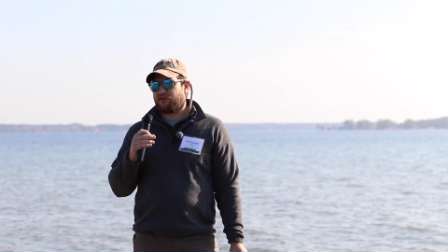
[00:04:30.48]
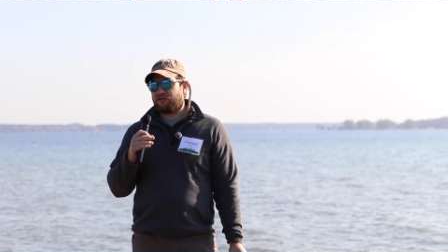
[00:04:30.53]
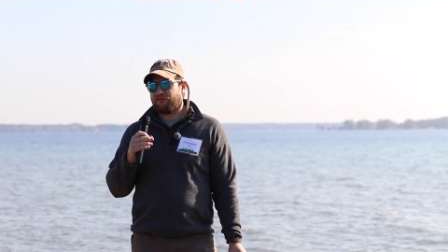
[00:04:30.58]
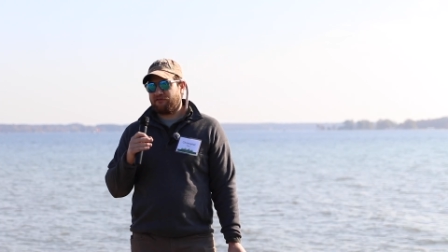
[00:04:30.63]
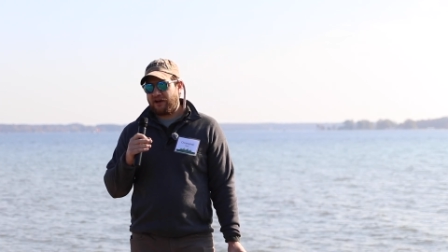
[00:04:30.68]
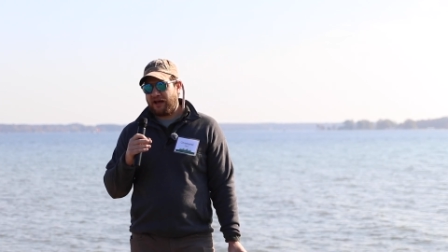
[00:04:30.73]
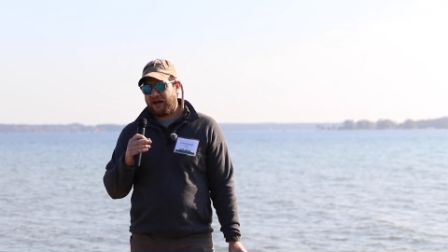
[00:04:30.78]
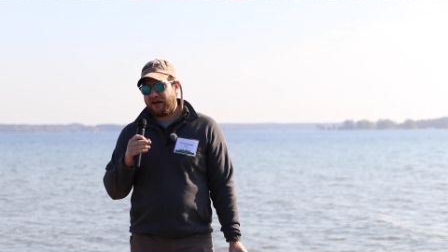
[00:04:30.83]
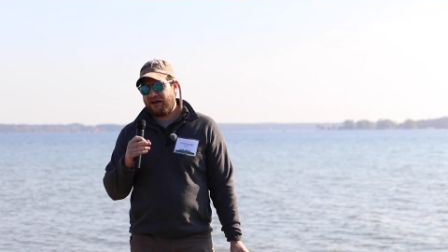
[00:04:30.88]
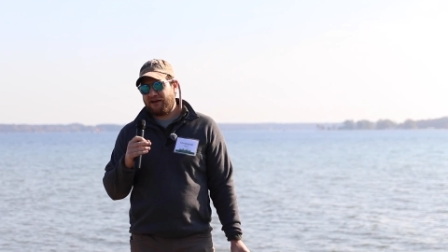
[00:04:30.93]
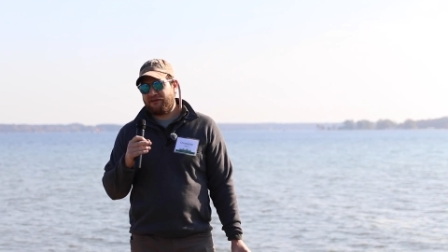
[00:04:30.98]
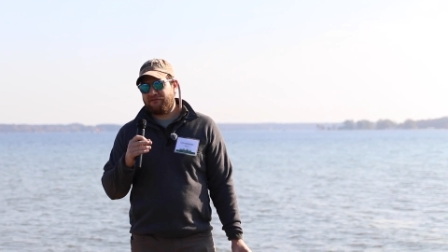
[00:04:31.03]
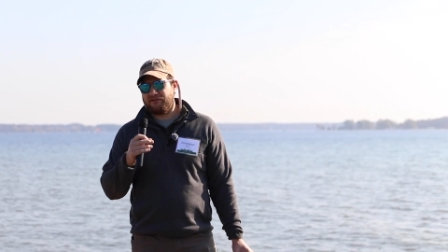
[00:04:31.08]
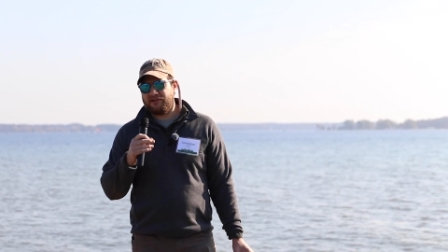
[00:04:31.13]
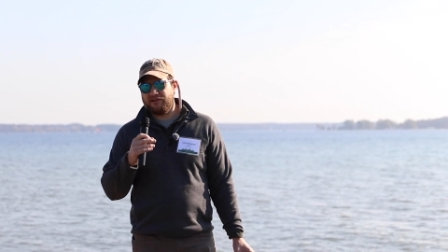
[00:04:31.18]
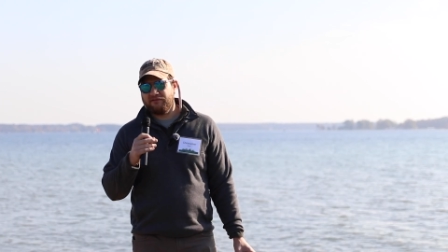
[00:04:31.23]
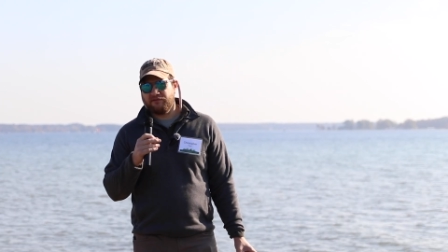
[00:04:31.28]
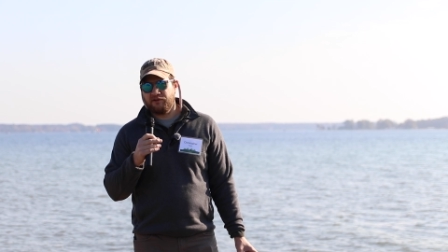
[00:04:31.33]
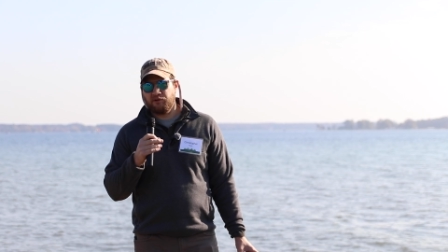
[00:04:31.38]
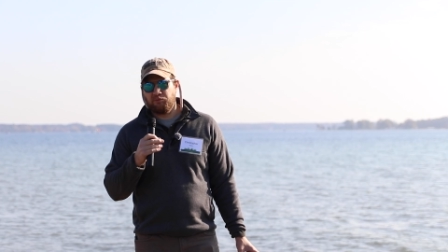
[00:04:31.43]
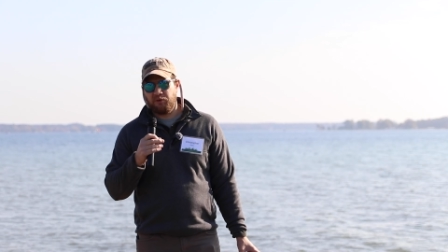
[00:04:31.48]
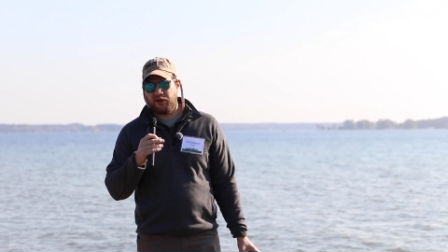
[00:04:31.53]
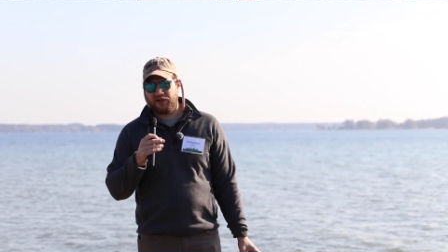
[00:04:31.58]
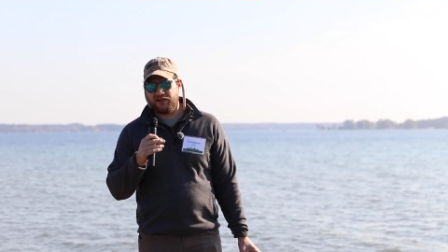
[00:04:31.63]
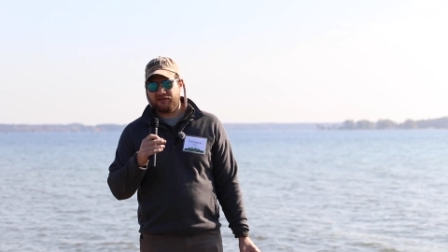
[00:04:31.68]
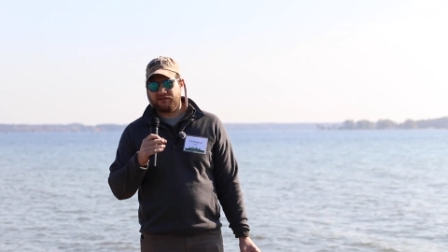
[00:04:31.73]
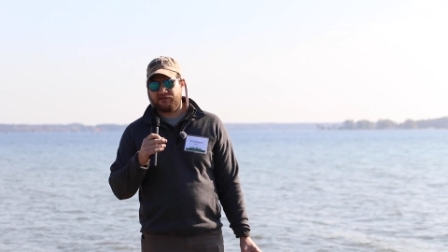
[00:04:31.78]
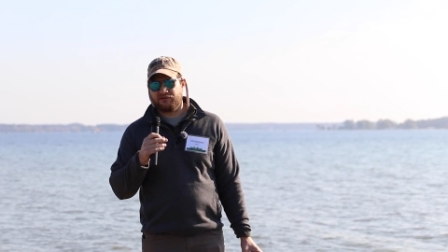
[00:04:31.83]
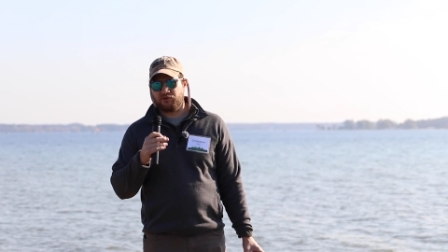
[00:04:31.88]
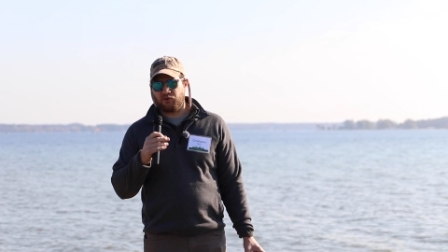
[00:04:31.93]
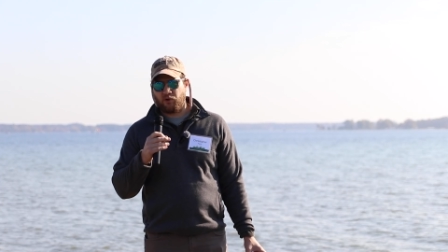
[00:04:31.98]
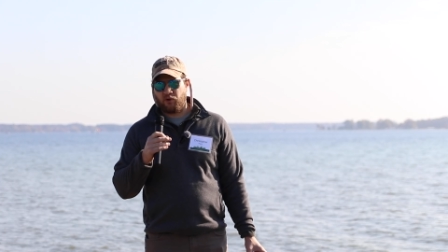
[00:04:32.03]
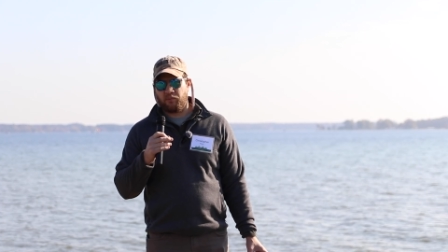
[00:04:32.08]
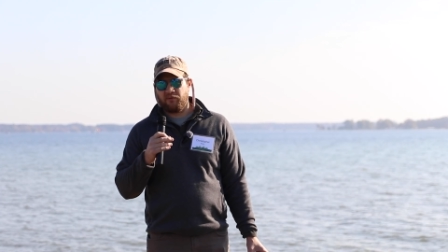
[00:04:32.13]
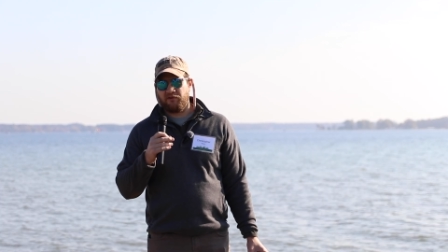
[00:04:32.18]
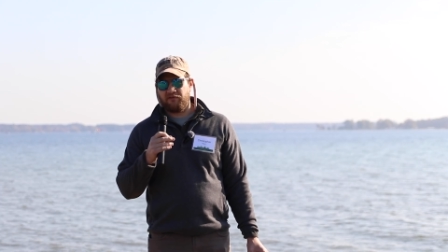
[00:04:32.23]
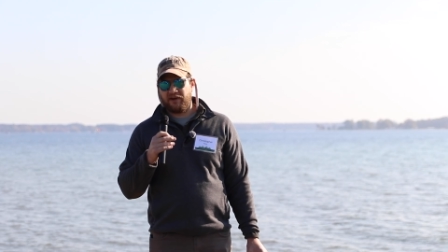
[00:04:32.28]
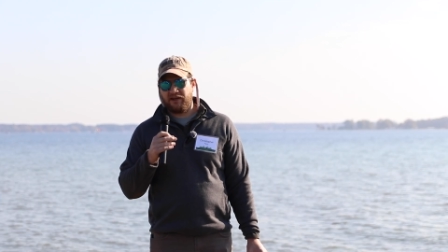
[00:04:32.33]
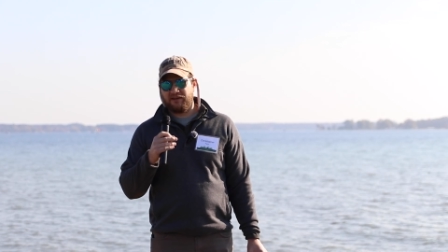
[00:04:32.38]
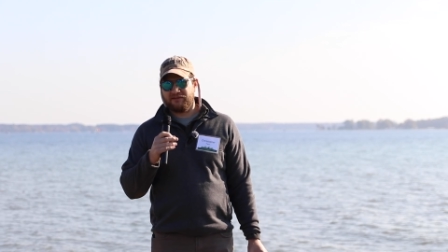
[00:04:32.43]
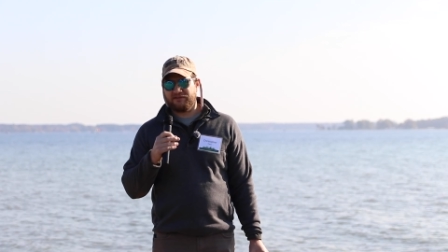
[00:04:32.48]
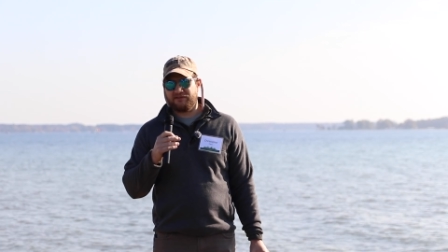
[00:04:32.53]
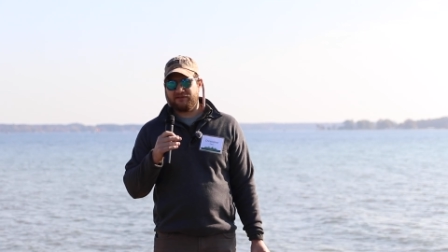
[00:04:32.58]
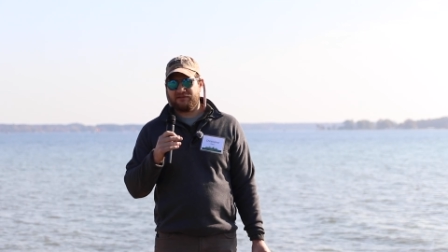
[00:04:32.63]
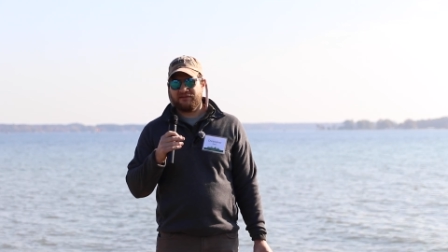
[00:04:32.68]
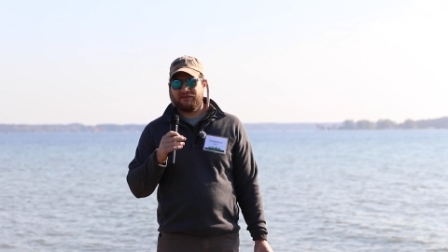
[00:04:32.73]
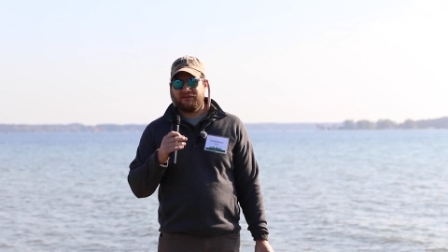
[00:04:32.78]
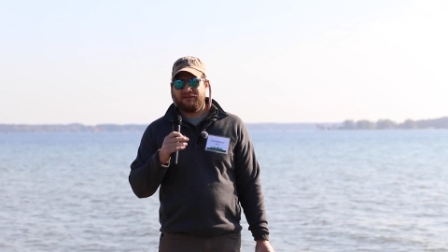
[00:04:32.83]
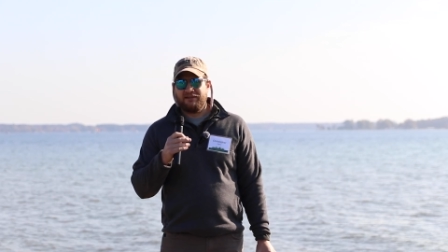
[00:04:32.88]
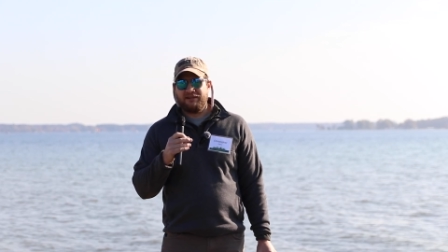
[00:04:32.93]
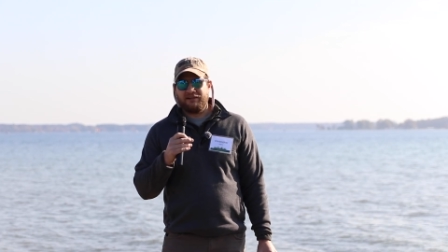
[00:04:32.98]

survive even the biggest storm events,